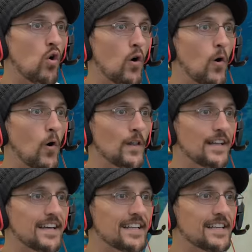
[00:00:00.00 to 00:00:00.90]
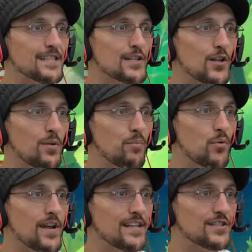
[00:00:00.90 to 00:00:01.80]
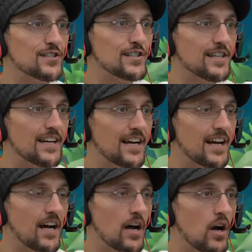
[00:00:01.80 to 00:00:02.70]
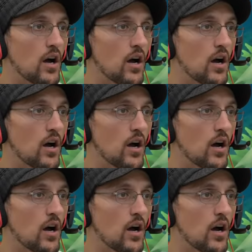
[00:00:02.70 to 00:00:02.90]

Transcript: Oh, look at this little bridge. Okay, jump on, jump